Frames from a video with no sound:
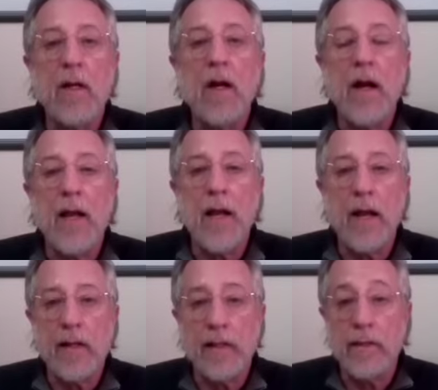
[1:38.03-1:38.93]
I
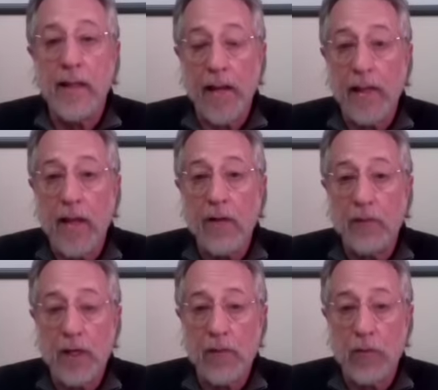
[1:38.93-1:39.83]
had dengue
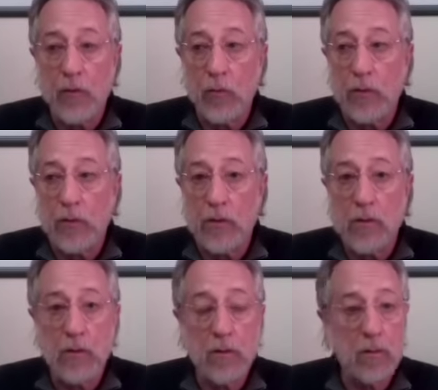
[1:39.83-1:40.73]
fever, which
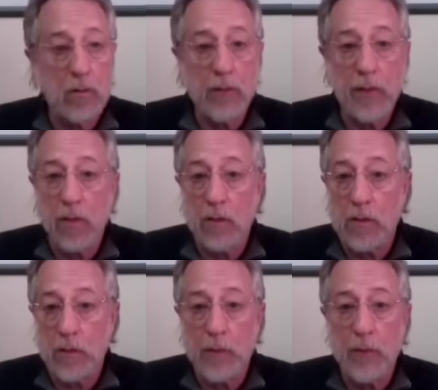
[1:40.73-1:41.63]
is they
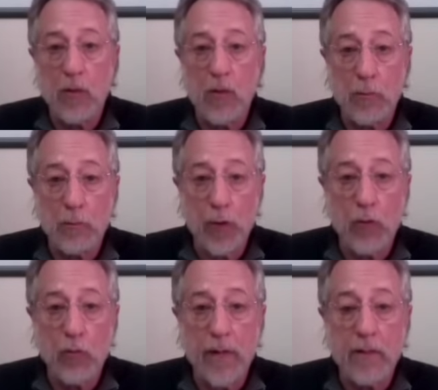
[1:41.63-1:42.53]
some people call it
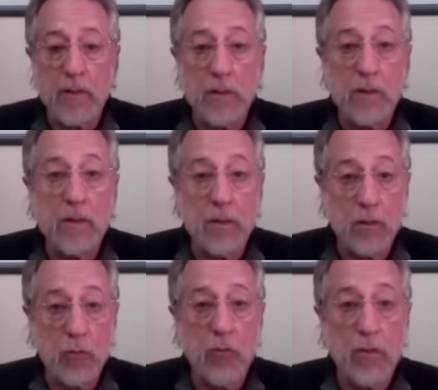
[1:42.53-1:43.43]
bone break disease because
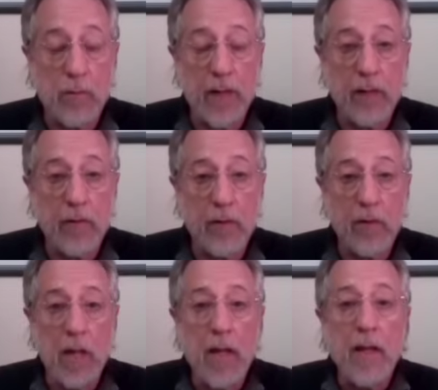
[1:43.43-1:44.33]
it's really
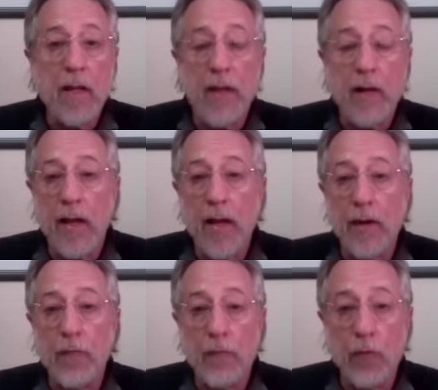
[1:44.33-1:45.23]
painful. And then I had
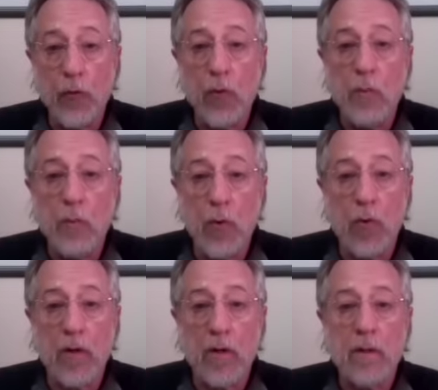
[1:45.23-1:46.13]

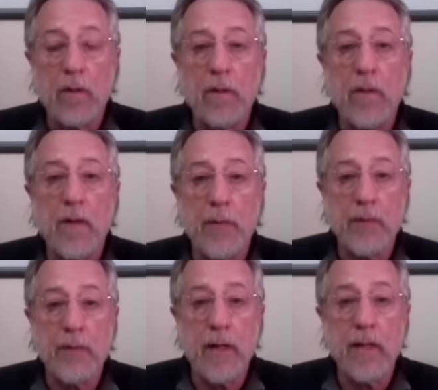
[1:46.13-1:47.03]
foodborne
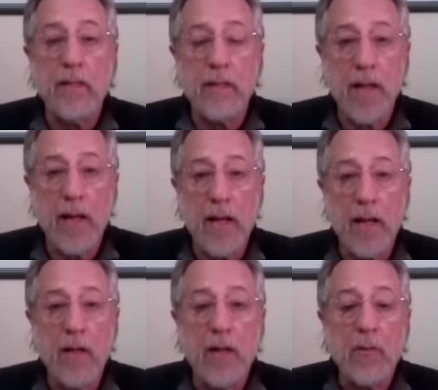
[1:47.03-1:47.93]
hepatitis
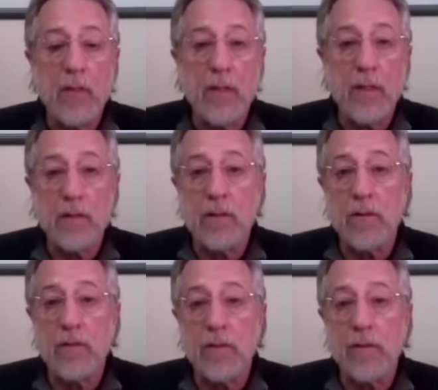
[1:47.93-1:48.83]
A because
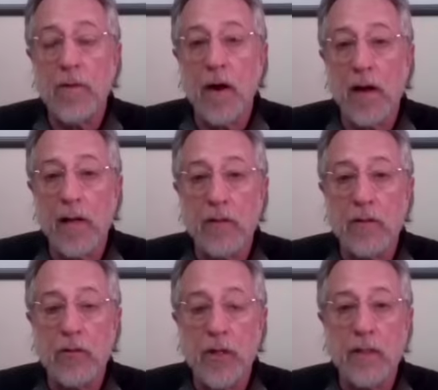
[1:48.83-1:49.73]
of the
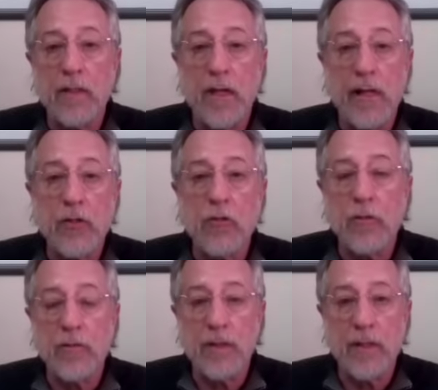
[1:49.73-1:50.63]
hygienic nature
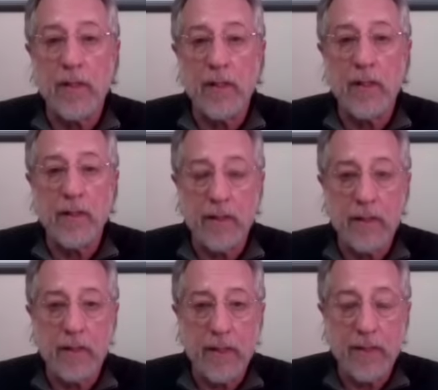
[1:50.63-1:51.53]
of the India in
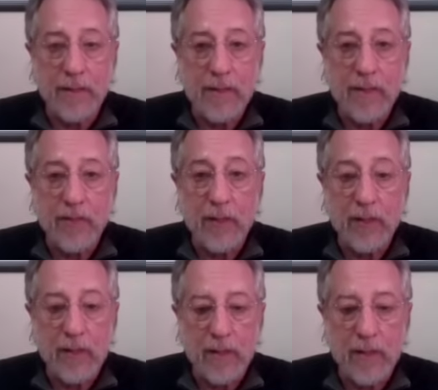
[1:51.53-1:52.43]

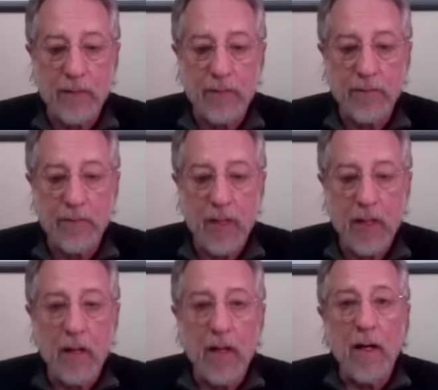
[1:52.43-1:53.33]
1979.
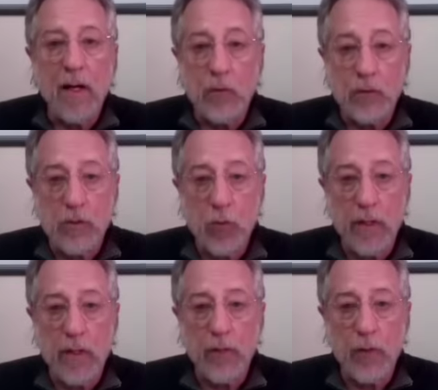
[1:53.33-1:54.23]
I was
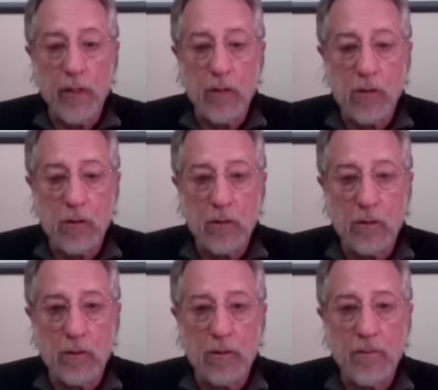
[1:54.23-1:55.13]
24 years
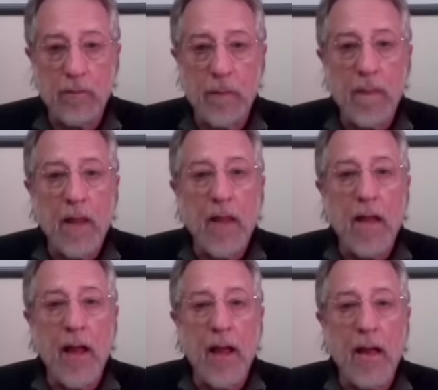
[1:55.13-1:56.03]
old
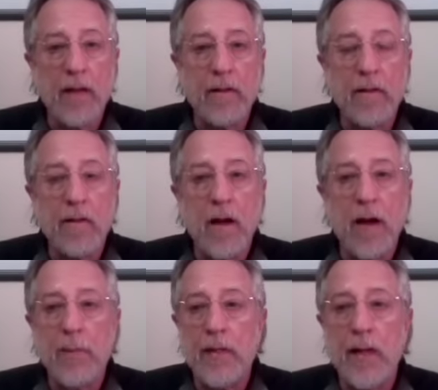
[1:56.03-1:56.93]
and I
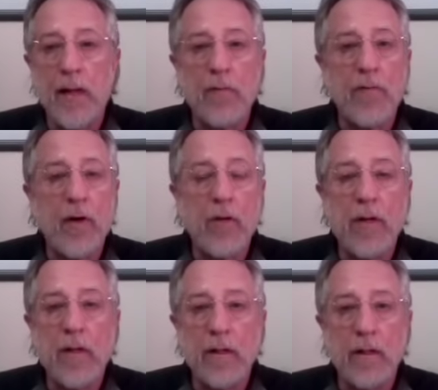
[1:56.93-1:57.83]
became
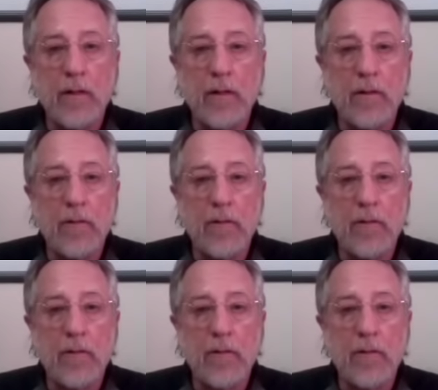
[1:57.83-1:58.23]
very ill.